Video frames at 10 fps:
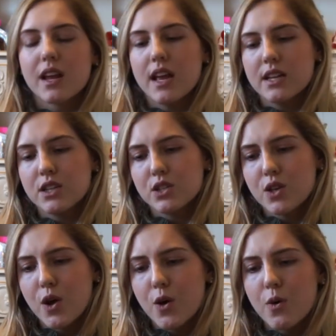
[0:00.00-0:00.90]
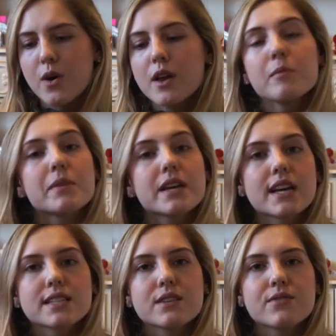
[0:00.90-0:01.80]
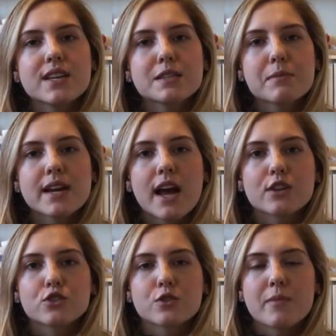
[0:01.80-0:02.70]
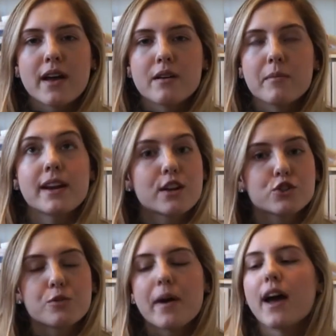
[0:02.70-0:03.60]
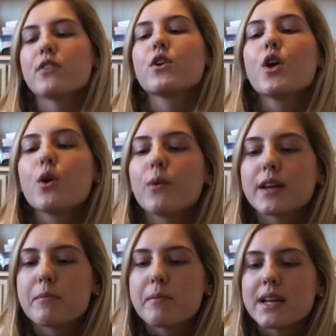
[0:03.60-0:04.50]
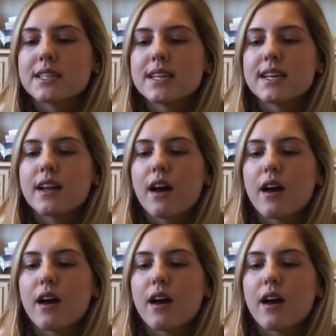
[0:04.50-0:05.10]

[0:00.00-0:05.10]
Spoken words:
And so because of this, my naturopath recommended